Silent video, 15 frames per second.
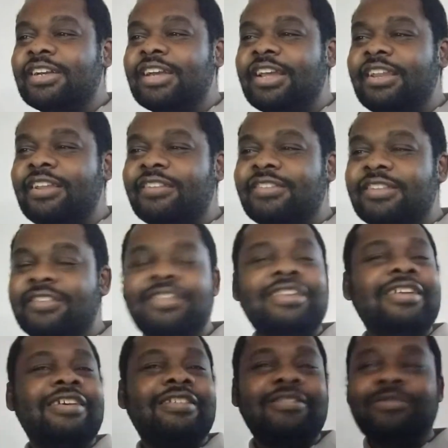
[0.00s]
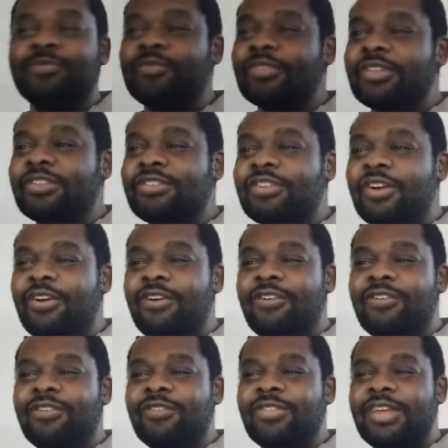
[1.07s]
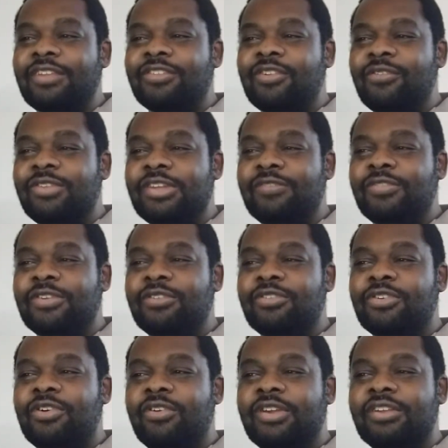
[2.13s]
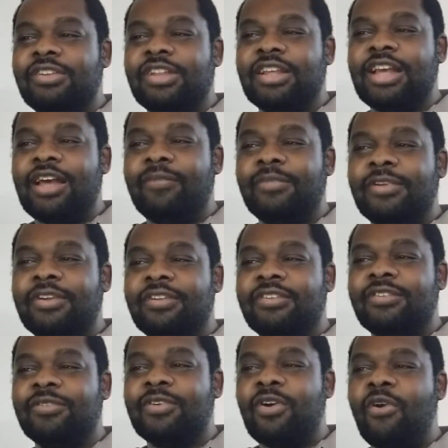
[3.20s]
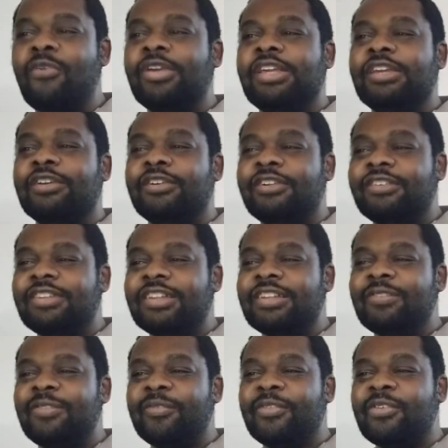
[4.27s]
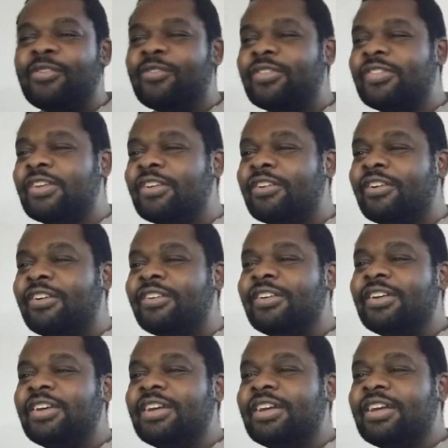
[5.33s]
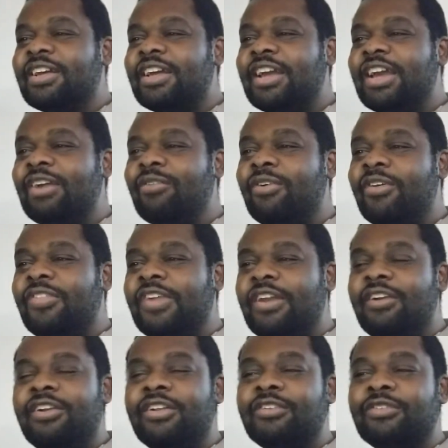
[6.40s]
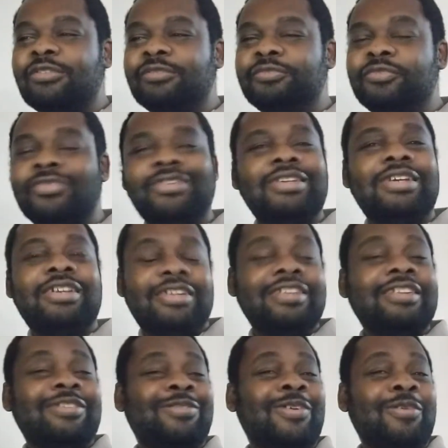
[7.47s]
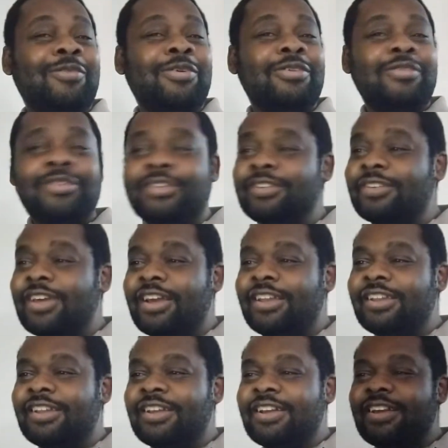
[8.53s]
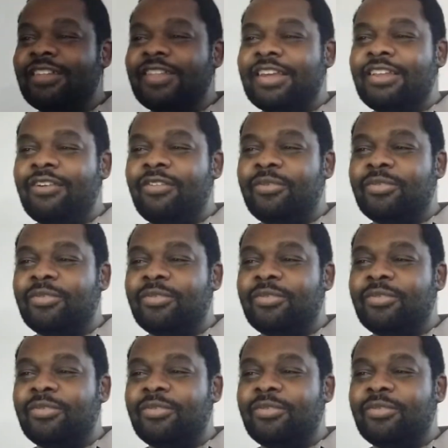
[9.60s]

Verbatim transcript: It doesn't. It does. So there's no need for you to go here to come here to go here telling people what they are and what they aren't. Mm-hmm. Yeah, it's very important to do that. They know